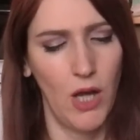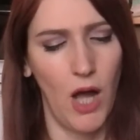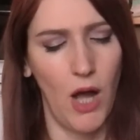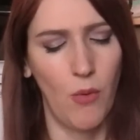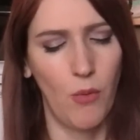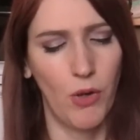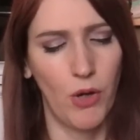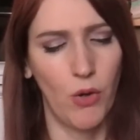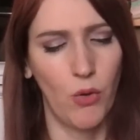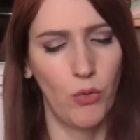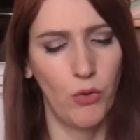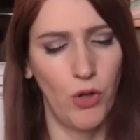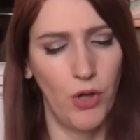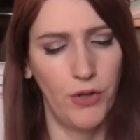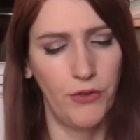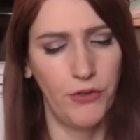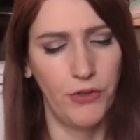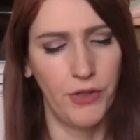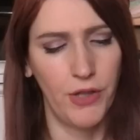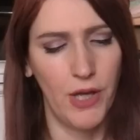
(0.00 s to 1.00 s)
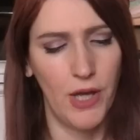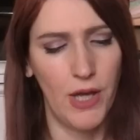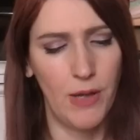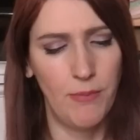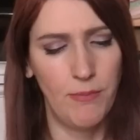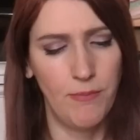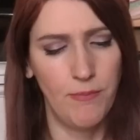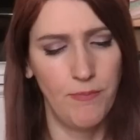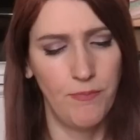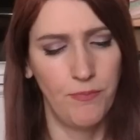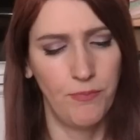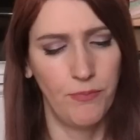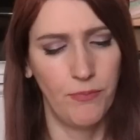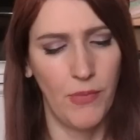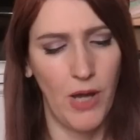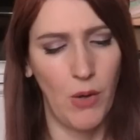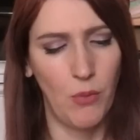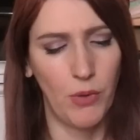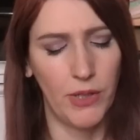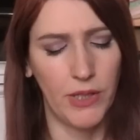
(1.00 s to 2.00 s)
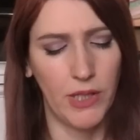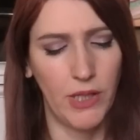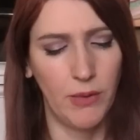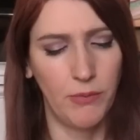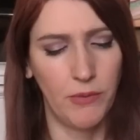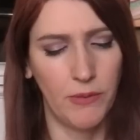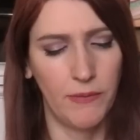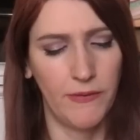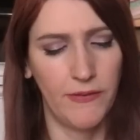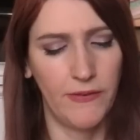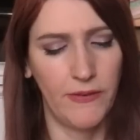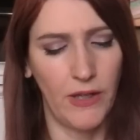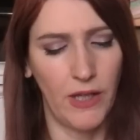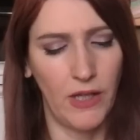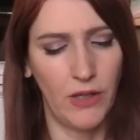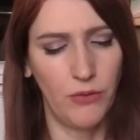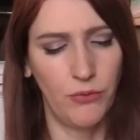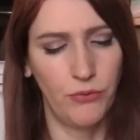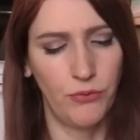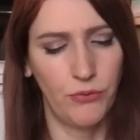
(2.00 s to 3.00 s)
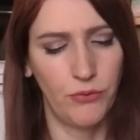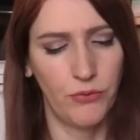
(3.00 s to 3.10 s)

I want to hold on to them, I want to keep them safe.